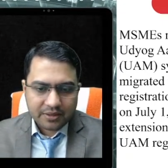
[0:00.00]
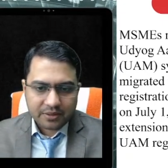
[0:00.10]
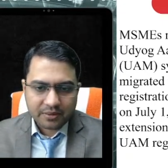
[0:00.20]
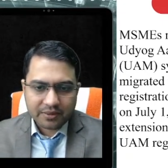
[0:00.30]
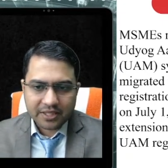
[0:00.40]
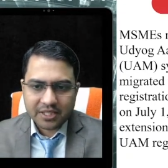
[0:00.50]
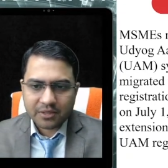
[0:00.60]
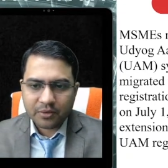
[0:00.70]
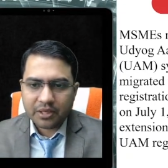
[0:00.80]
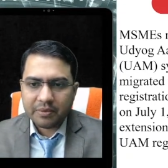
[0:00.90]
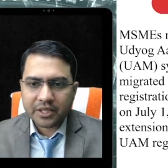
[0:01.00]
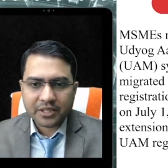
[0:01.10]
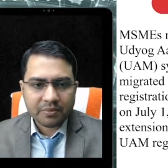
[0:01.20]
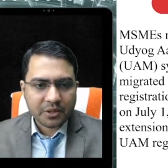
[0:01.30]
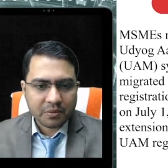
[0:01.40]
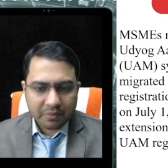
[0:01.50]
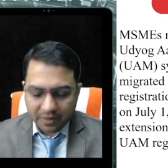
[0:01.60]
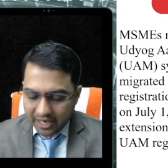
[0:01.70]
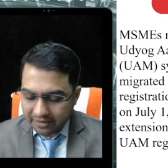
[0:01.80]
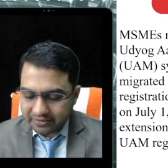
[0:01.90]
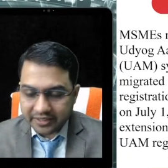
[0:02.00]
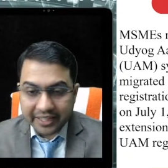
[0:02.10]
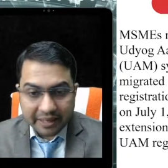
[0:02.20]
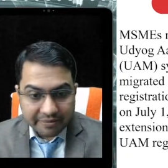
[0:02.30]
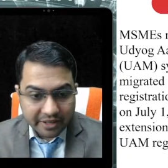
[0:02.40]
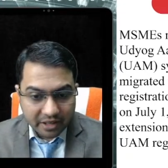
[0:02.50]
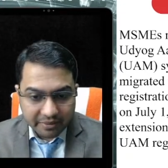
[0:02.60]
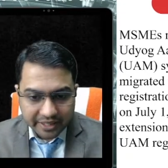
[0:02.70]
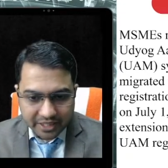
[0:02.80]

So this is only because of you people have kept loving